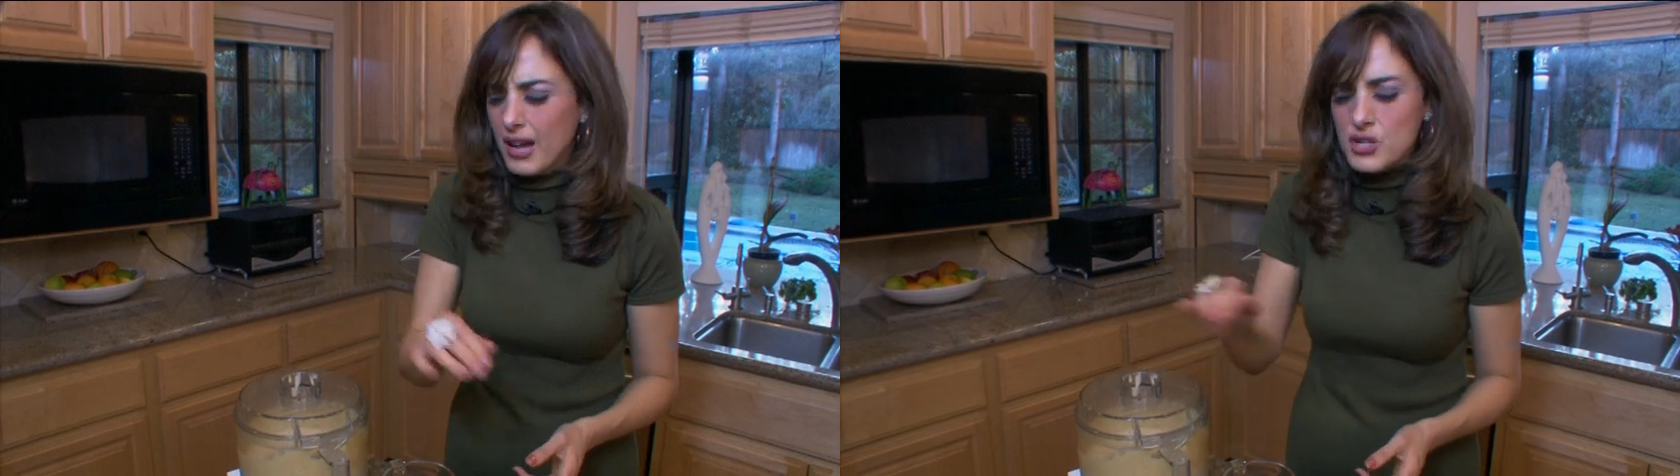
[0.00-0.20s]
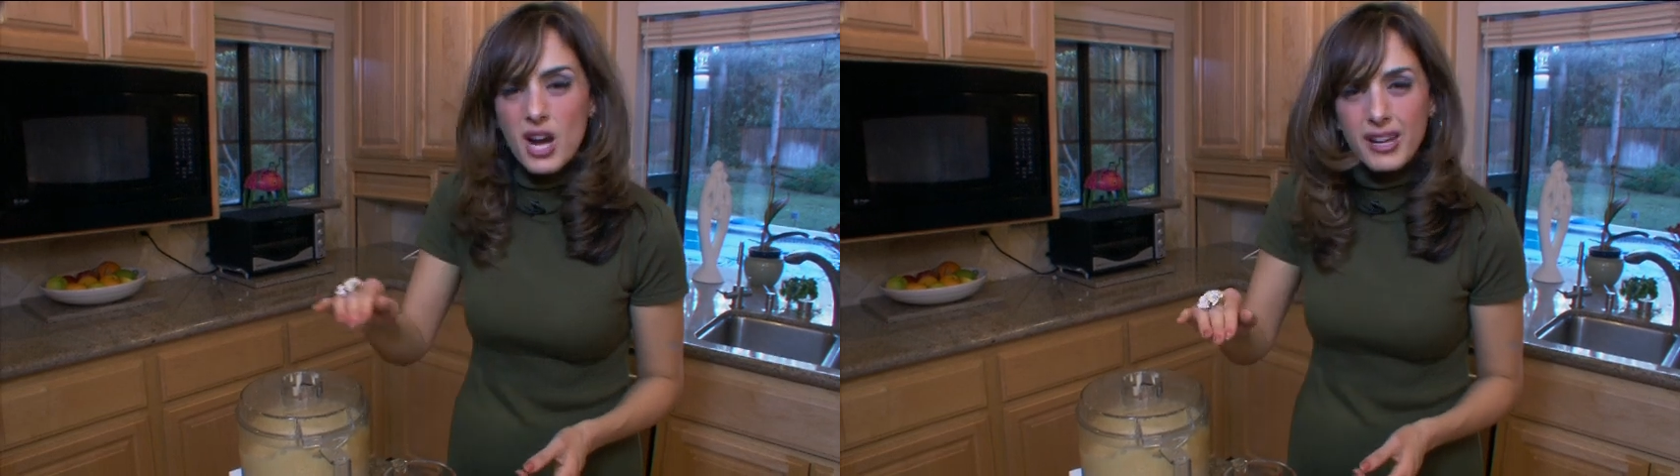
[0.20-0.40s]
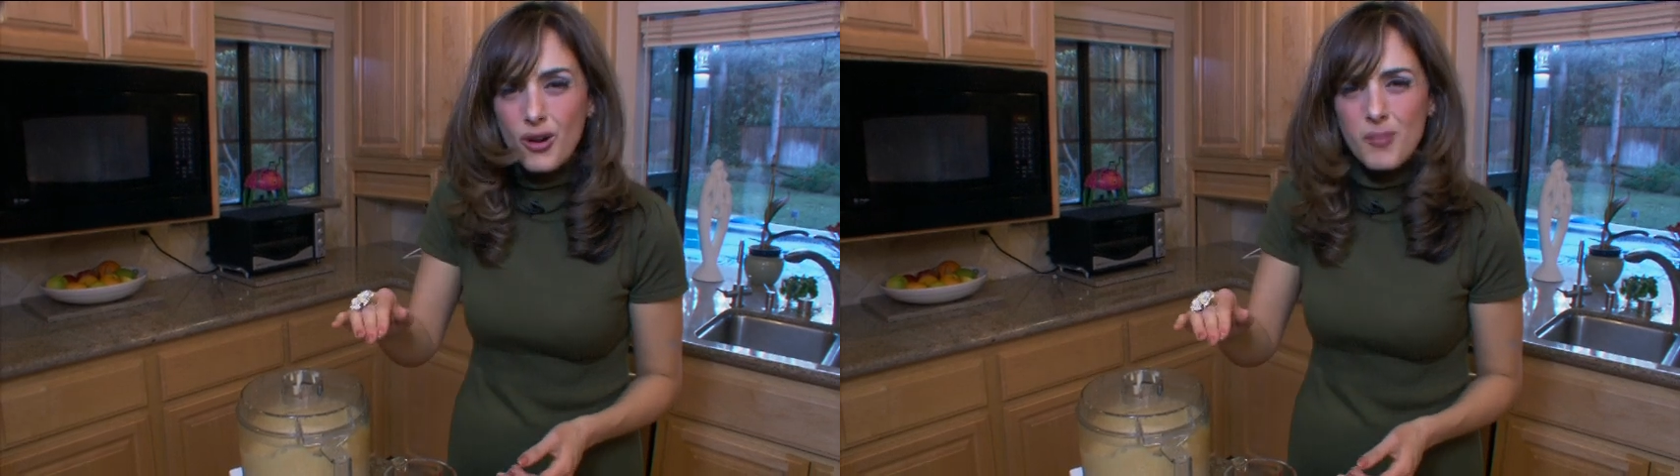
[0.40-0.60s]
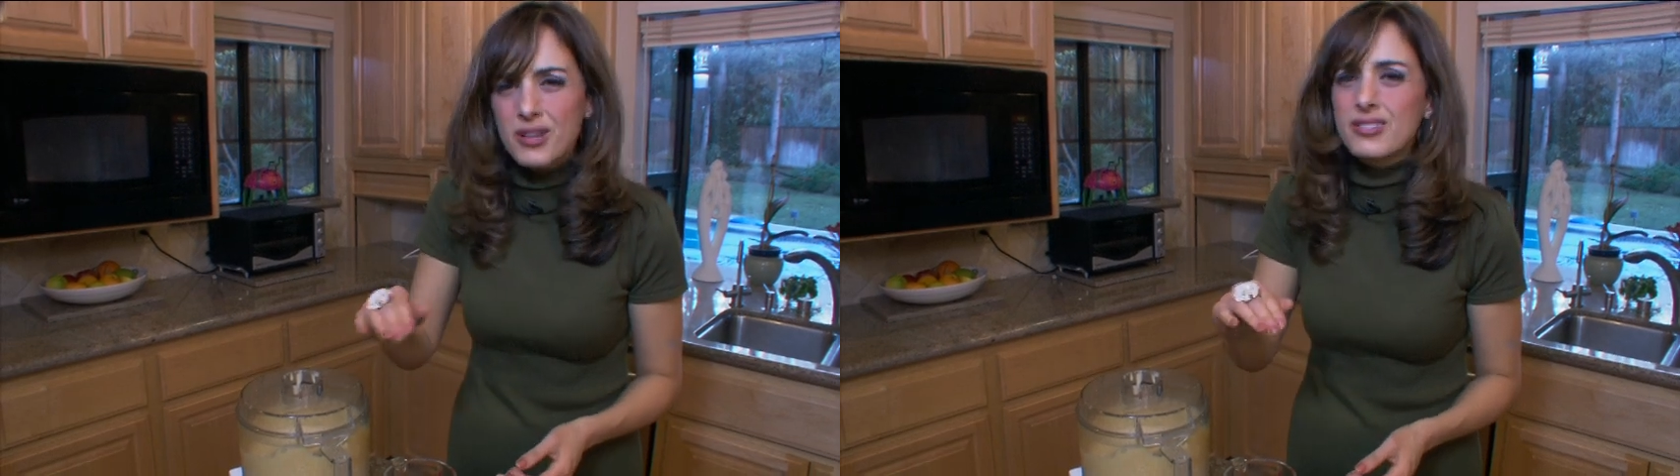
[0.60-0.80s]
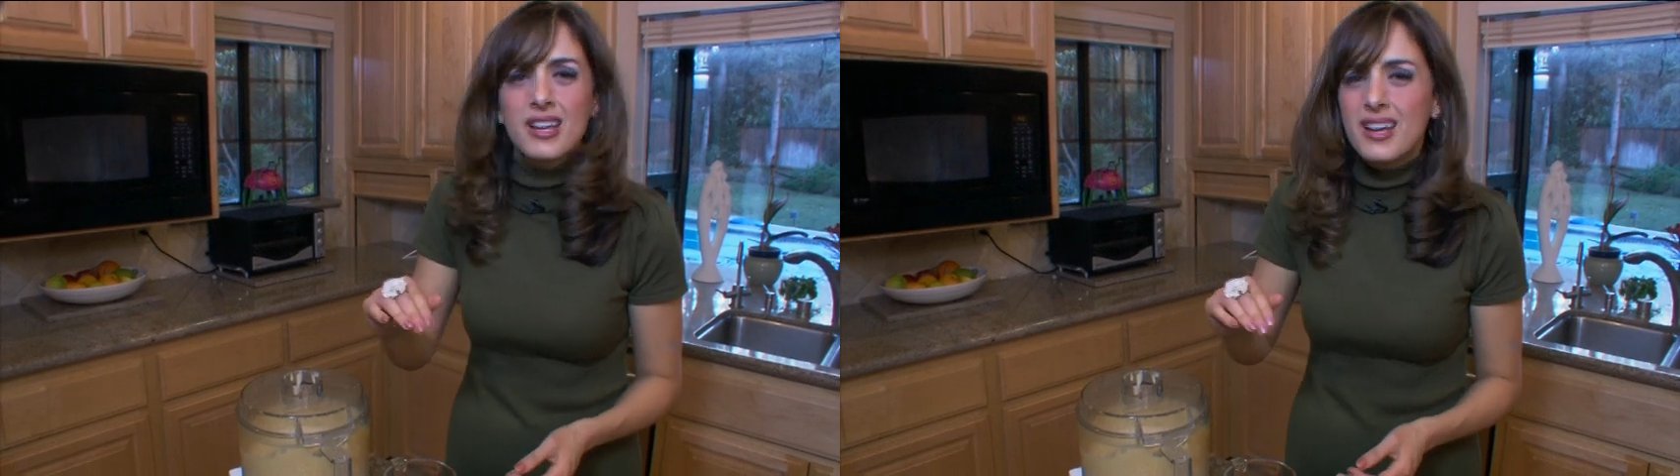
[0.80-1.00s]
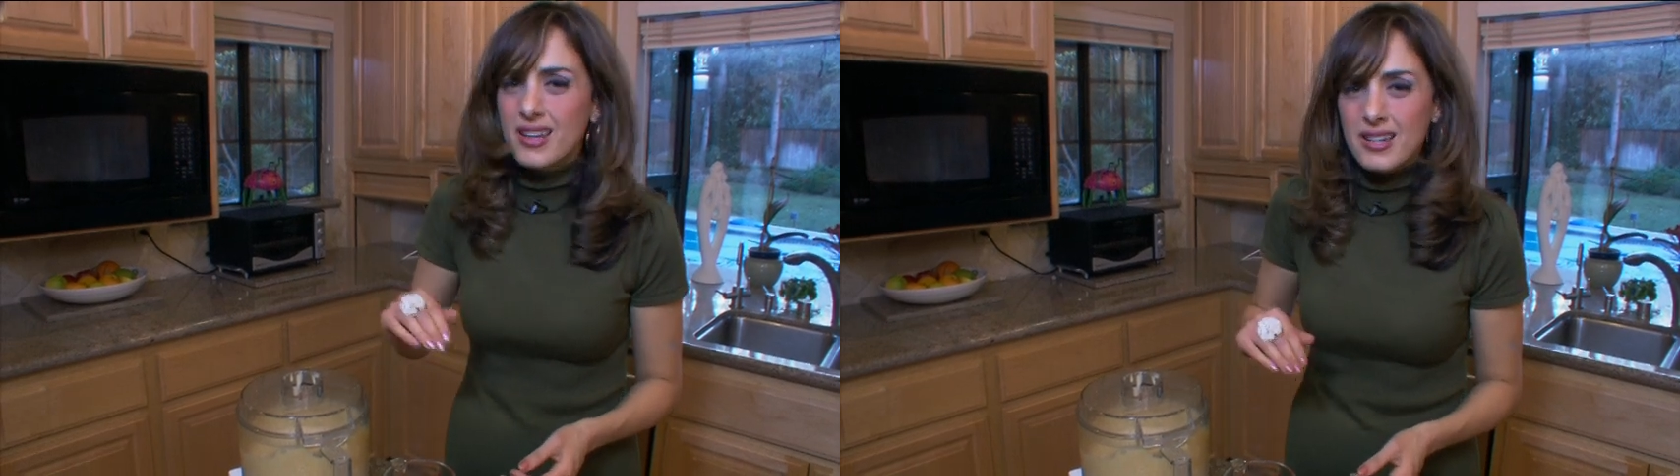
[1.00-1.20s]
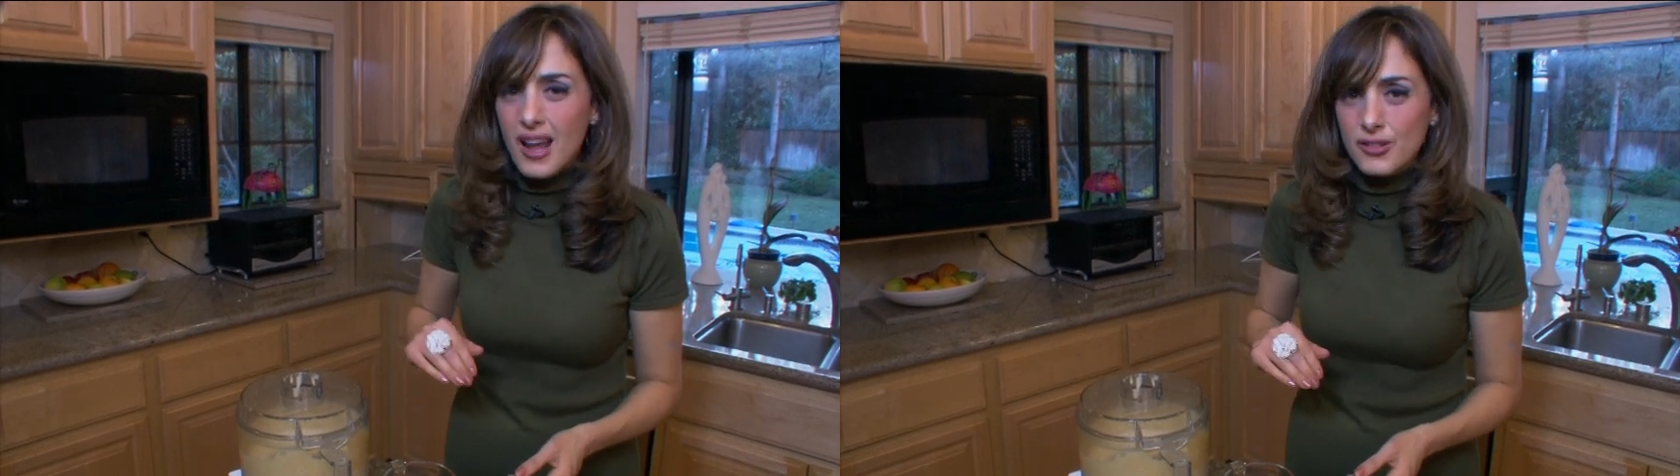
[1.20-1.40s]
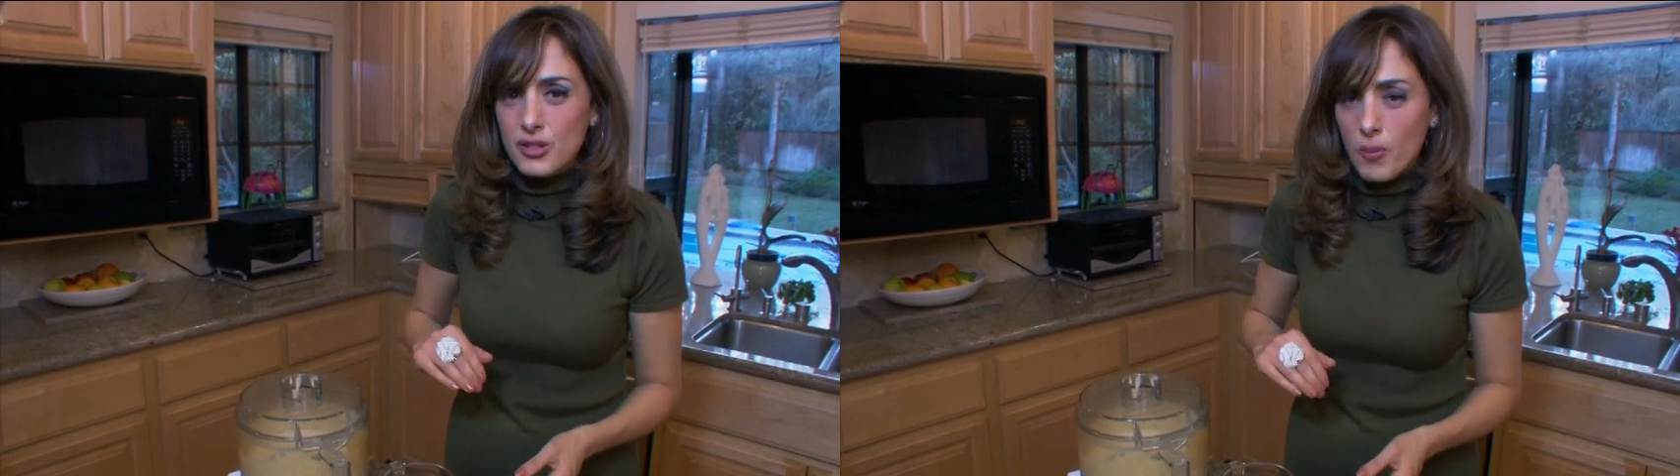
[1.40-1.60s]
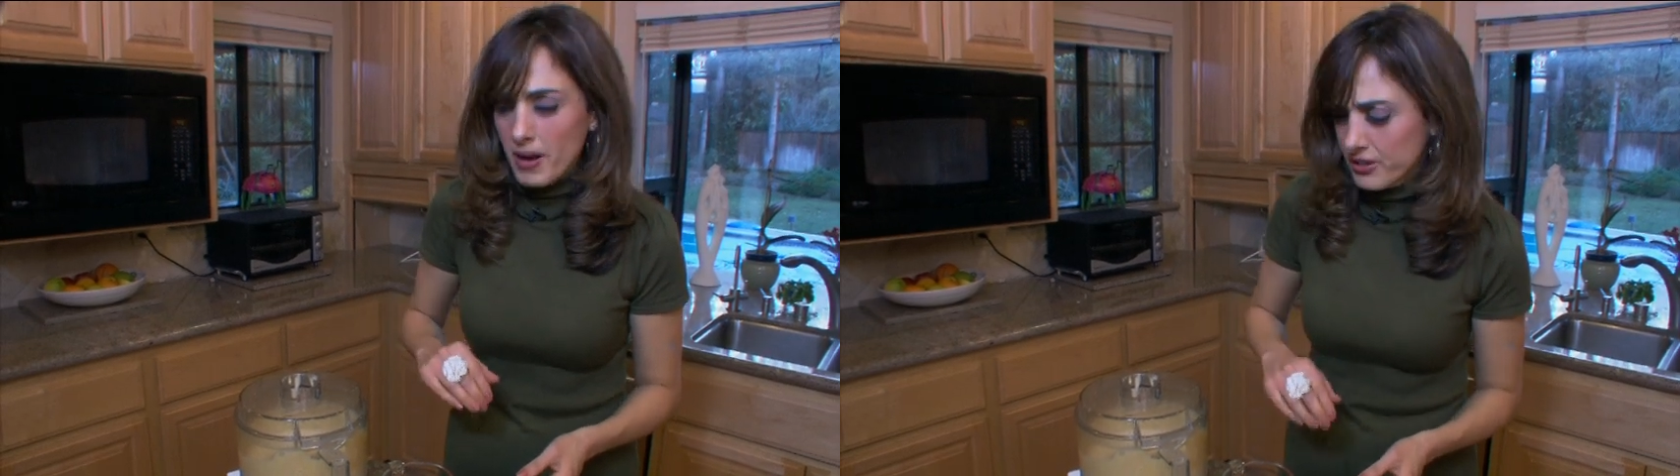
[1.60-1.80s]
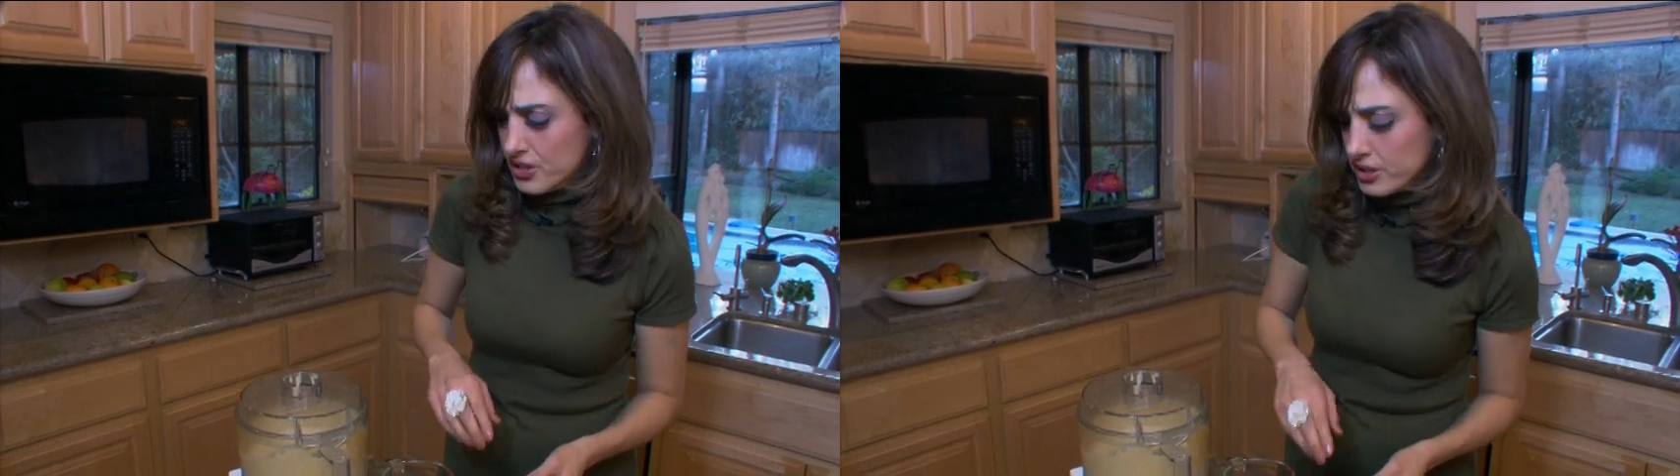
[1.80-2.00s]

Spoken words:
Chunky hummus, not so much.